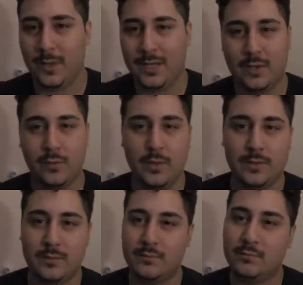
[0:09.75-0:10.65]
kind of went
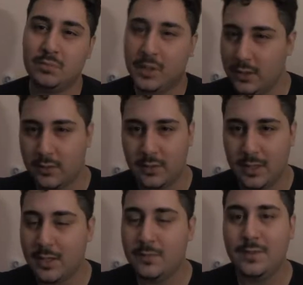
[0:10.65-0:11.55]
playing other
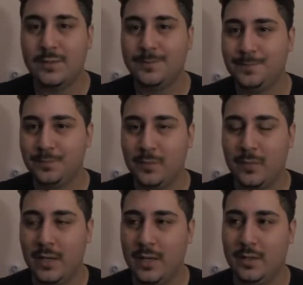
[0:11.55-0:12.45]
games,
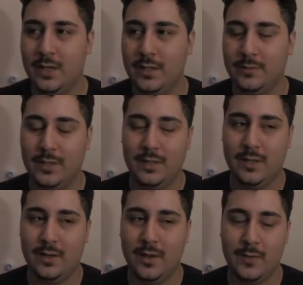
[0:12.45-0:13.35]
and
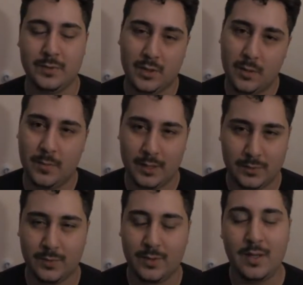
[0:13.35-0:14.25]
I was gonna come back
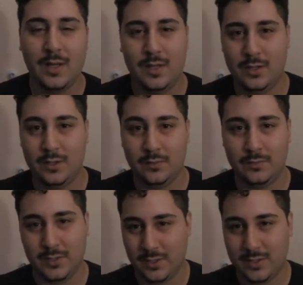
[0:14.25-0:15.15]
to it, you know.
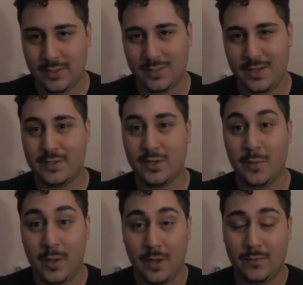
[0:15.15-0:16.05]
But just to let you guys know,
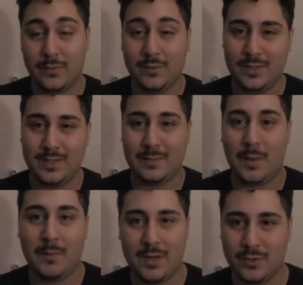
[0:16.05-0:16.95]
Battlefield is like my
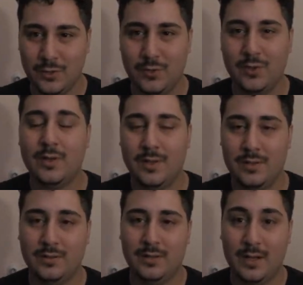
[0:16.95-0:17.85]
main shooter, and
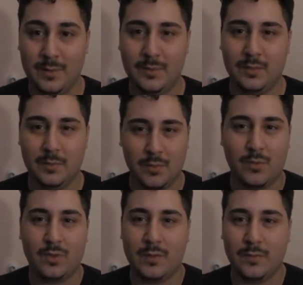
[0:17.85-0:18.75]
then I am gonna be recording that for